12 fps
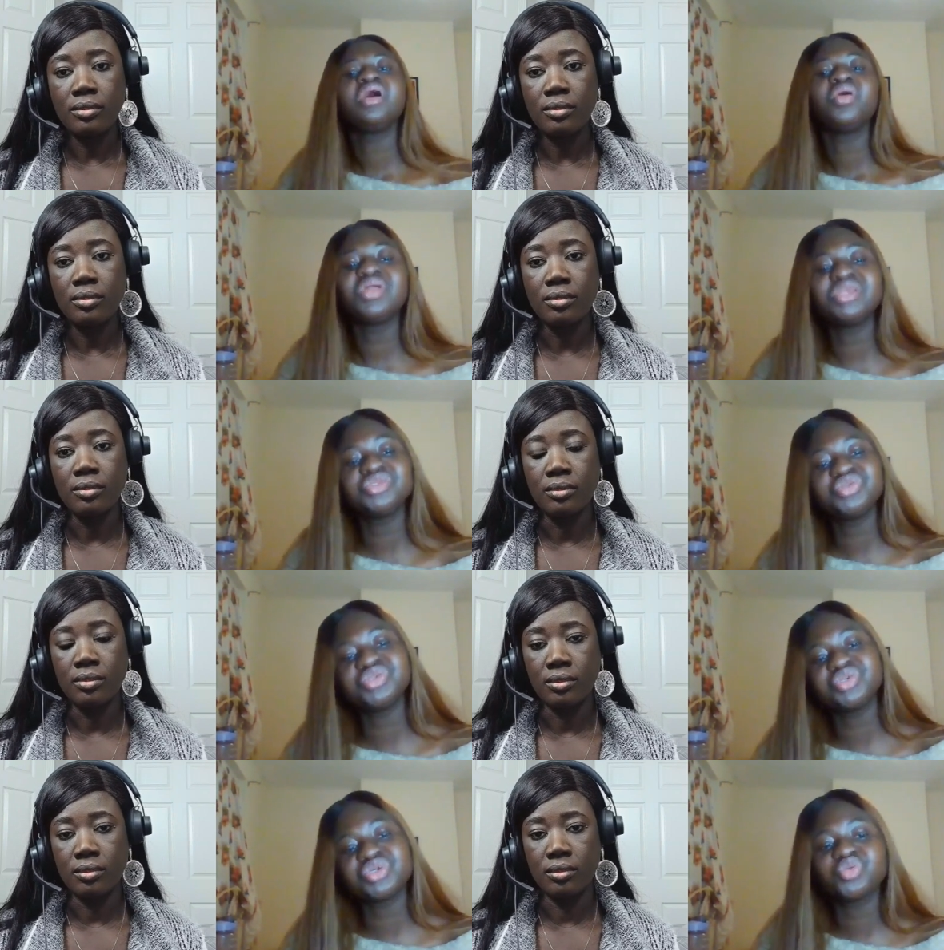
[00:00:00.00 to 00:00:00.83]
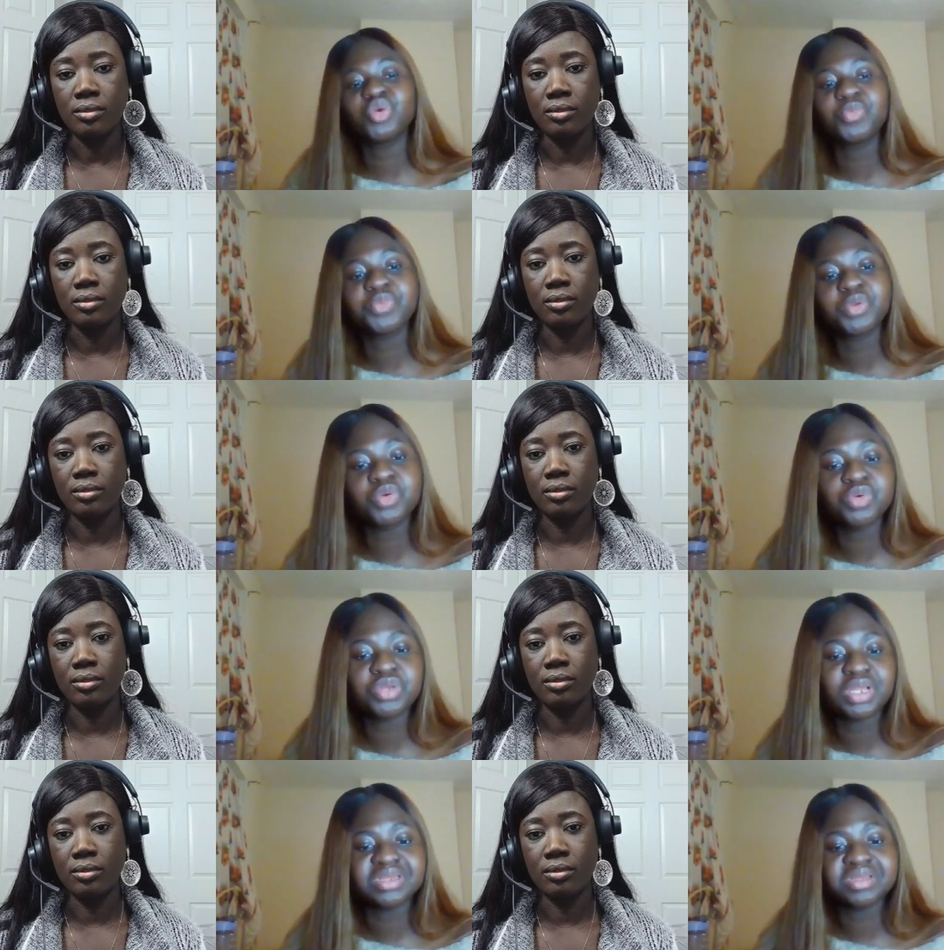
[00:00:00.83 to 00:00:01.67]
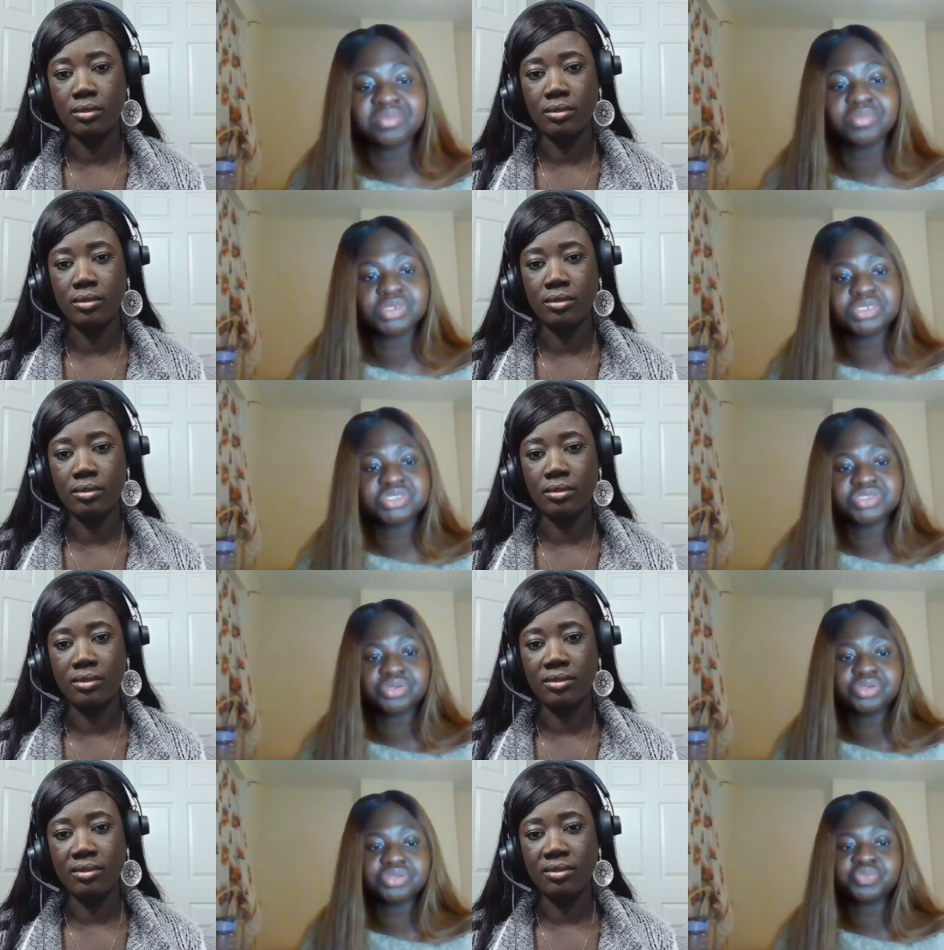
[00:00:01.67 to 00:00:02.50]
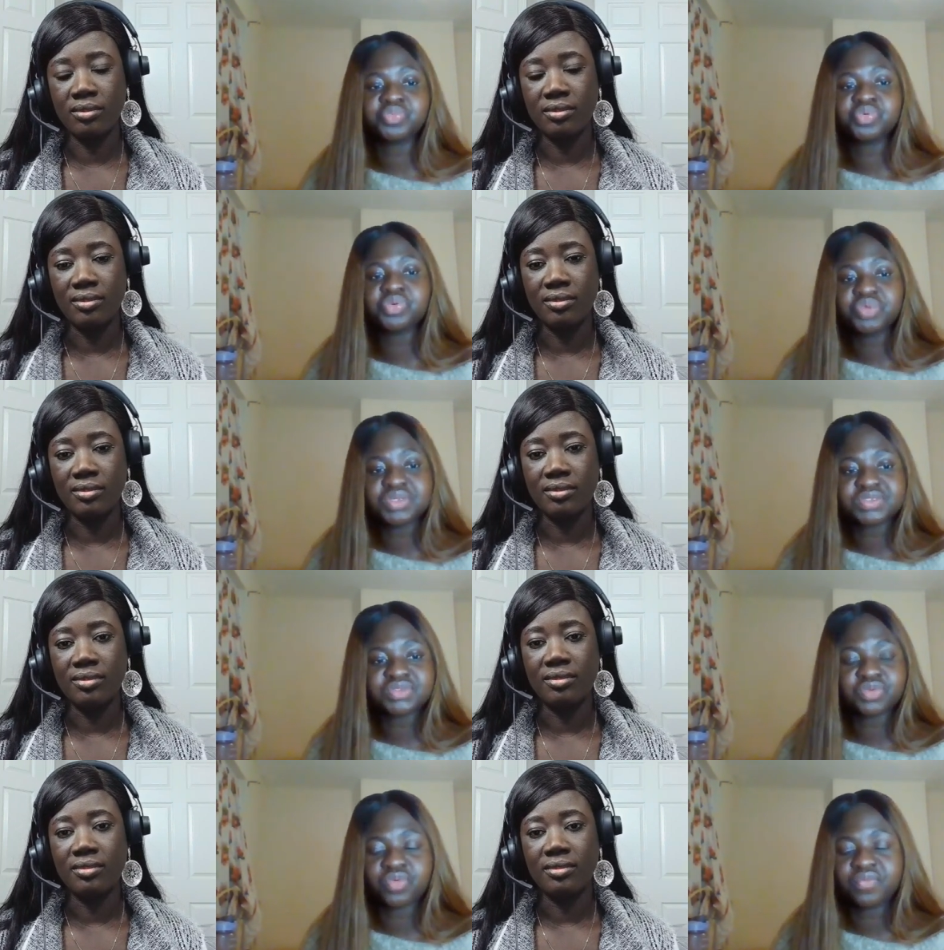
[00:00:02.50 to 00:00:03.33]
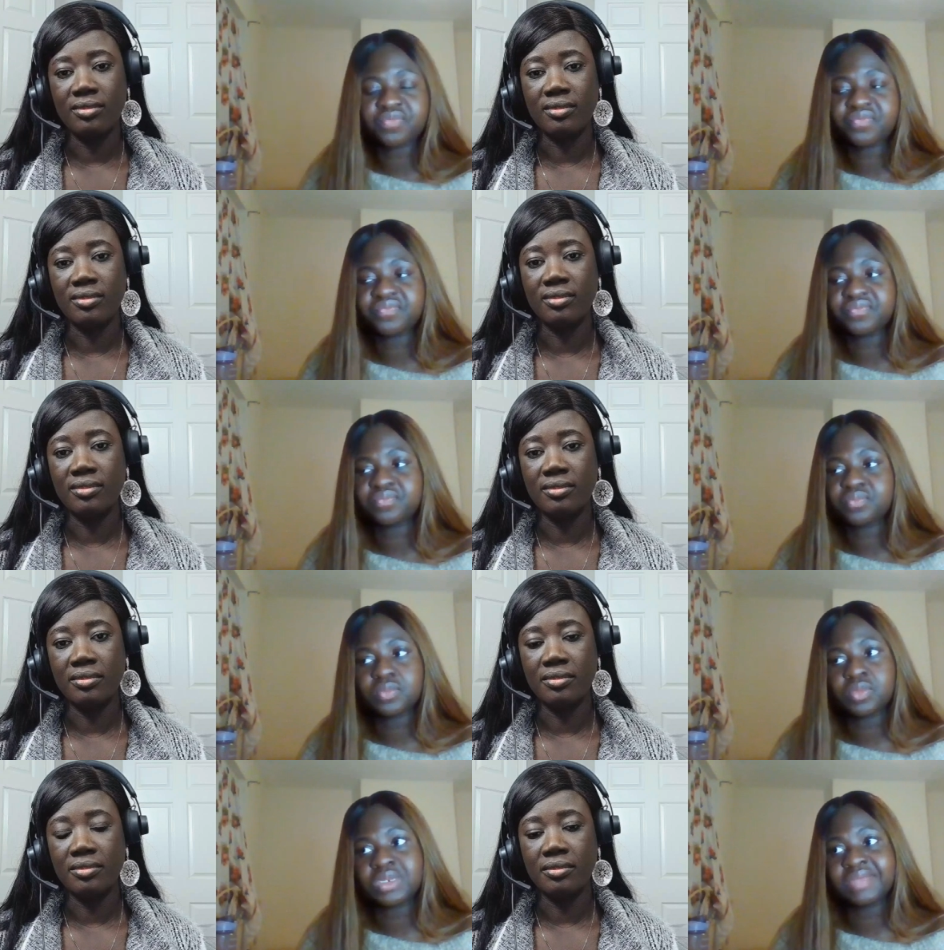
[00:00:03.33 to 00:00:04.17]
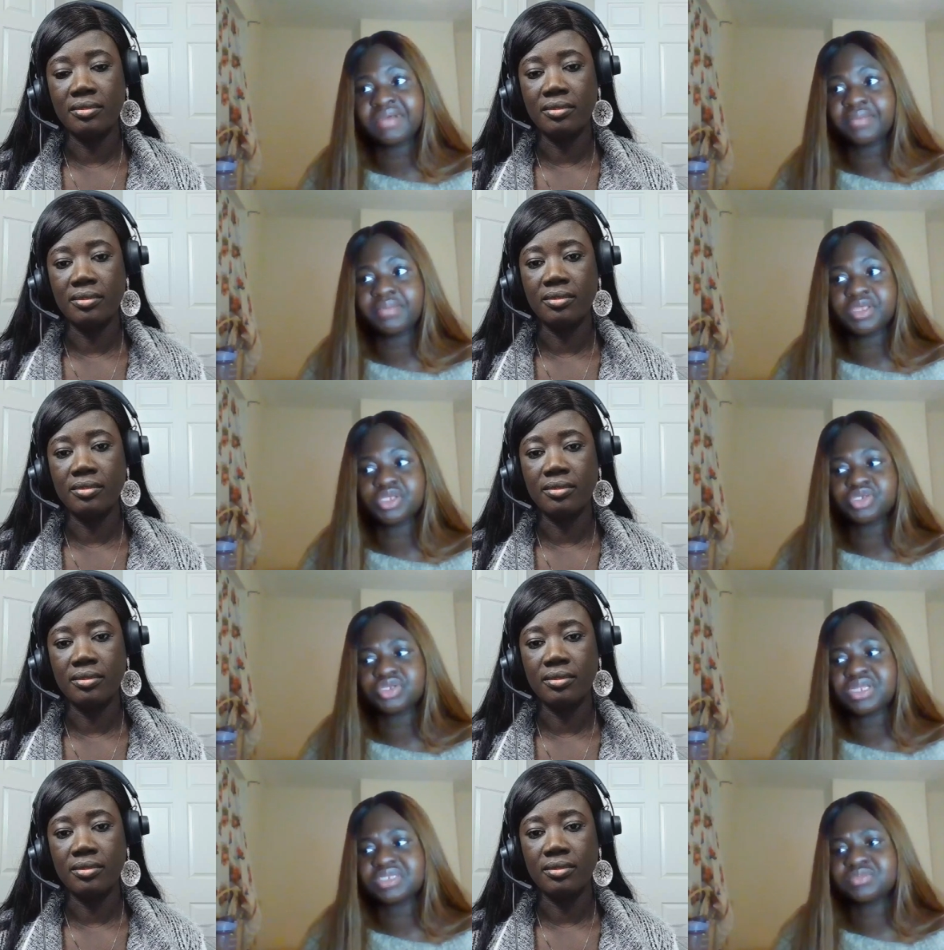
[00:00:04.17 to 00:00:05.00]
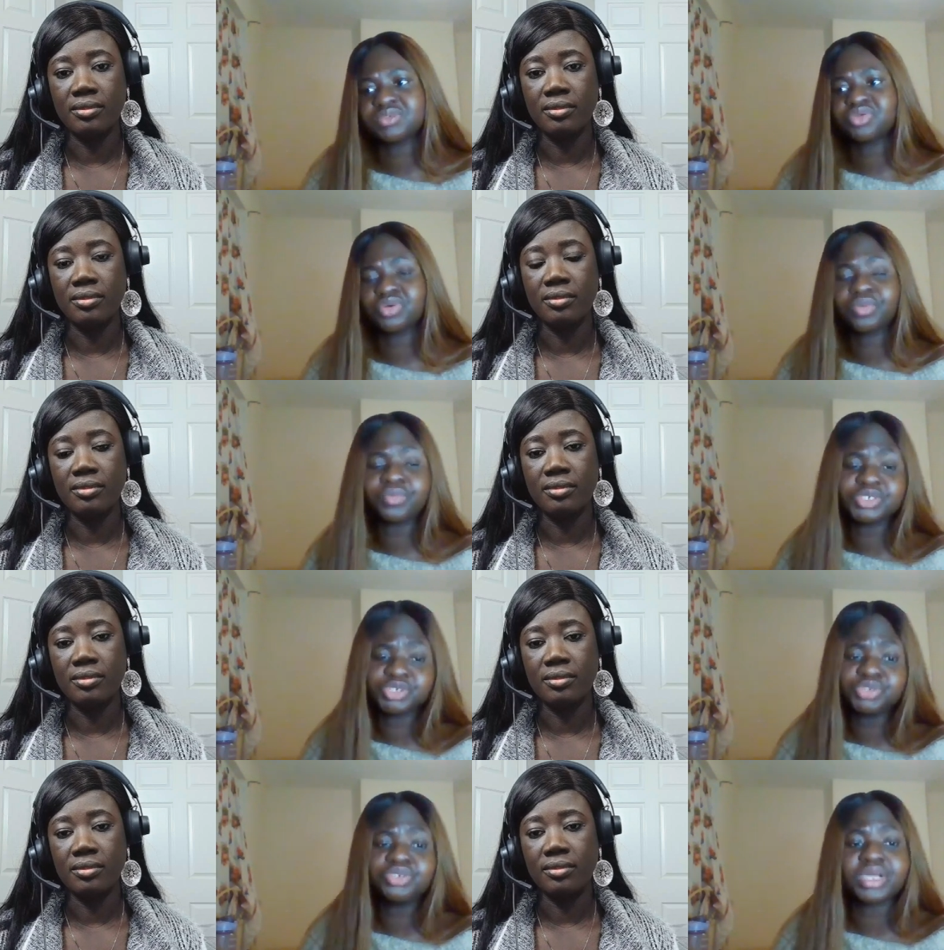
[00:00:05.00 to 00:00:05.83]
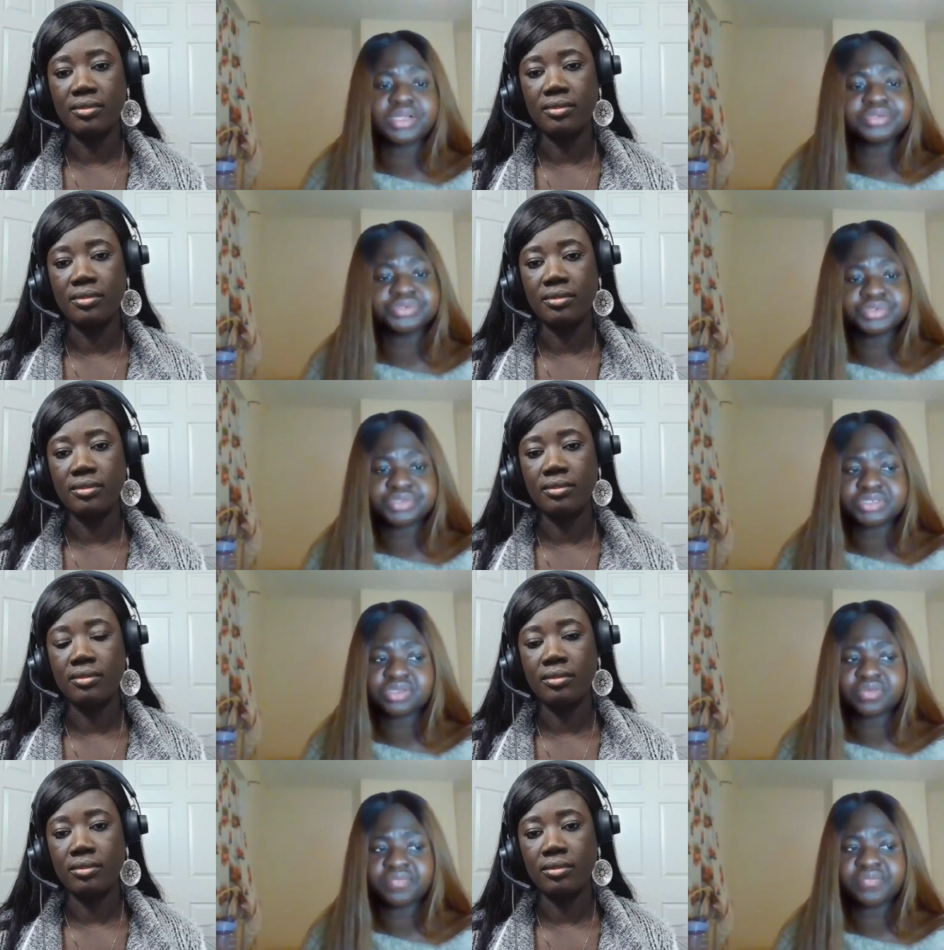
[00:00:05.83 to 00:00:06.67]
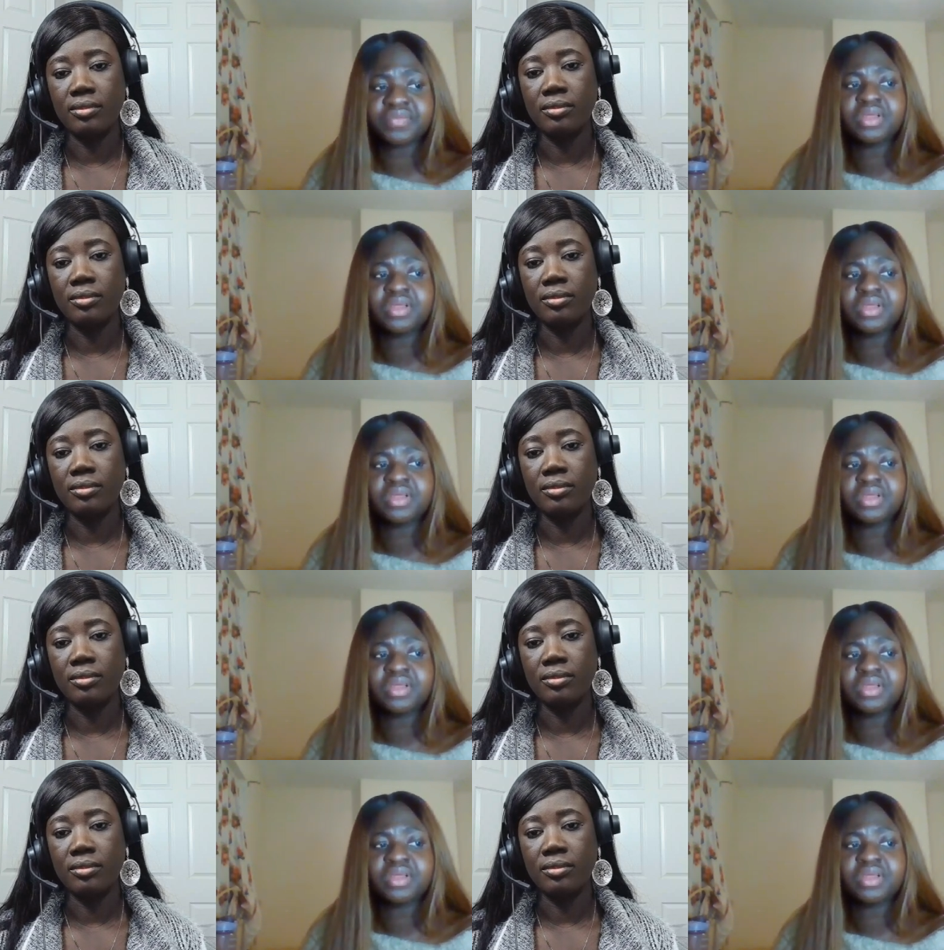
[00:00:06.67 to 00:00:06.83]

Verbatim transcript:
Speaker 1: what they do is just to upload and they monitor the progress of whatever application has been done, which you can do yourself.